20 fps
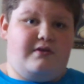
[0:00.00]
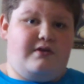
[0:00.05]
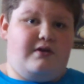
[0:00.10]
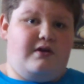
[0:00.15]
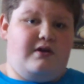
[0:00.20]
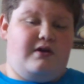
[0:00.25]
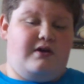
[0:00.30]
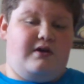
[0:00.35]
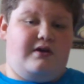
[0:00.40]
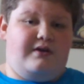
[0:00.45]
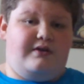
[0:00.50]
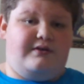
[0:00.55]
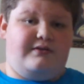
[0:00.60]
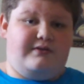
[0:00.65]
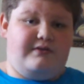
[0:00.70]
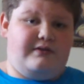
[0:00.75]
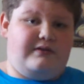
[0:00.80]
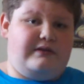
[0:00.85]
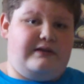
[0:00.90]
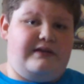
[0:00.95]
Uh,
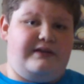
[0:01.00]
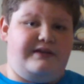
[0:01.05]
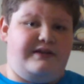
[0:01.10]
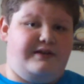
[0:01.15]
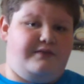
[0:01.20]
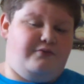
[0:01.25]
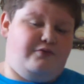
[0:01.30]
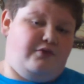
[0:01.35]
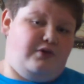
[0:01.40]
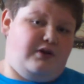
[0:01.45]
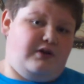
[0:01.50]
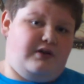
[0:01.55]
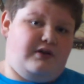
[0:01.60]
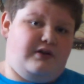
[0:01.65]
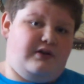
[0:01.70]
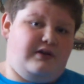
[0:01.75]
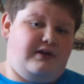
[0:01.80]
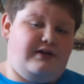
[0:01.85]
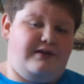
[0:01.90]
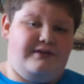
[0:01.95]
it didn't work.
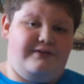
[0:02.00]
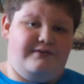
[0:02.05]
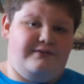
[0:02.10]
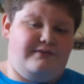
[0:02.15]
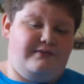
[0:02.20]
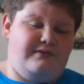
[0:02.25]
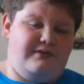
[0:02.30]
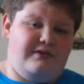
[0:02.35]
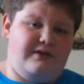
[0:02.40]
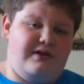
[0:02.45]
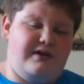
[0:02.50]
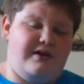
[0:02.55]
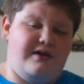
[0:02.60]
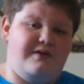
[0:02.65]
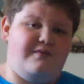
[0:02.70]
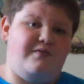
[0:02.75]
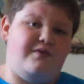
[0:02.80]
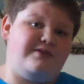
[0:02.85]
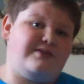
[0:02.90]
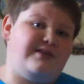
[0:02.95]
It didn't.
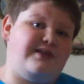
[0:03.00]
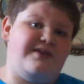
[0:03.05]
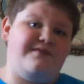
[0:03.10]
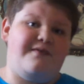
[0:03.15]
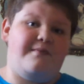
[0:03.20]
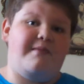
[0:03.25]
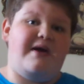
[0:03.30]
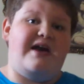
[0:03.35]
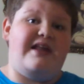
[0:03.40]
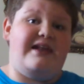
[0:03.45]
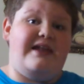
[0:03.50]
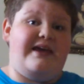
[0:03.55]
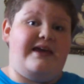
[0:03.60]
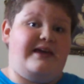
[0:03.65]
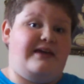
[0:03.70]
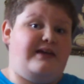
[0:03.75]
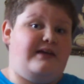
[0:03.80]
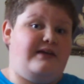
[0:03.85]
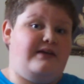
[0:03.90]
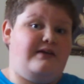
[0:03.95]
It wasn't even my
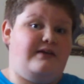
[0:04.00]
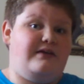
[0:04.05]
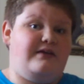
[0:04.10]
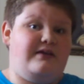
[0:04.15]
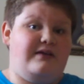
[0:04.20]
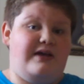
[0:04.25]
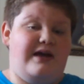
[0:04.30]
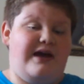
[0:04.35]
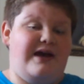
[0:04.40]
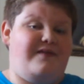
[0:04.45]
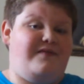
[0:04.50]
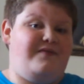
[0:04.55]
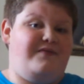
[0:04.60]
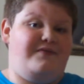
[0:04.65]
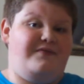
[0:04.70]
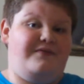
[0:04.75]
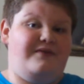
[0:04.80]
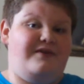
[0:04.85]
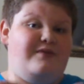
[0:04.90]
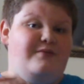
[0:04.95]
lake. I've.
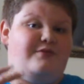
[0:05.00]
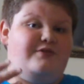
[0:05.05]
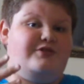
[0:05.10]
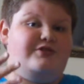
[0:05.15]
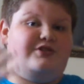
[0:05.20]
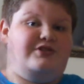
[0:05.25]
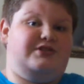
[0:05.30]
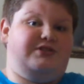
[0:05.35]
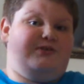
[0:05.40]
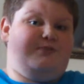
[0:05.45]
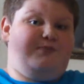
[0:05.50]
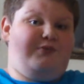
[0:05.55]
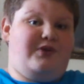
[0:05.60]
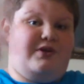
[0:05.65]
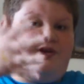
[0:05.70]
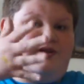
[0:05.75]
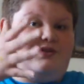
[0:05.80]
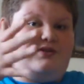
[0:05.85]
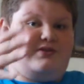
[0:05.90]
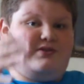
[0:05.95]
It was just
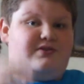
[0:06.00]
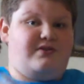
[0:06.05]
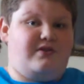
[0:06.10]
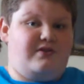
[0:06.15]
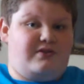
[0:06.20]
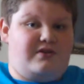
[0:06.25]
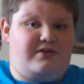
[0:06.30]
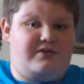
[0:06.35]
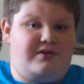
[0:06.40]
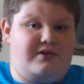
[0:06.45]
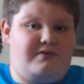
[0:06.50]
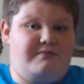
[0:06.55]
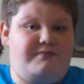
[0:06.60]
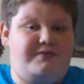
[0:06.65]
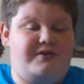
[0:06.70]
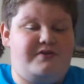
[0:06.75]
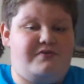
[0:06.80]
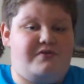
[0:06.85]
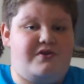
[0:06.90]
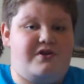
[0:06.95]
pre-installed on the
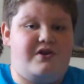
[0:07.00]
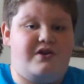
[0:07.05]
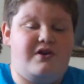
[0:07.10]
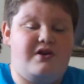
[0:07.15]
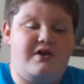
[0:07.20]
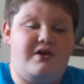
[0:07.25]
computer.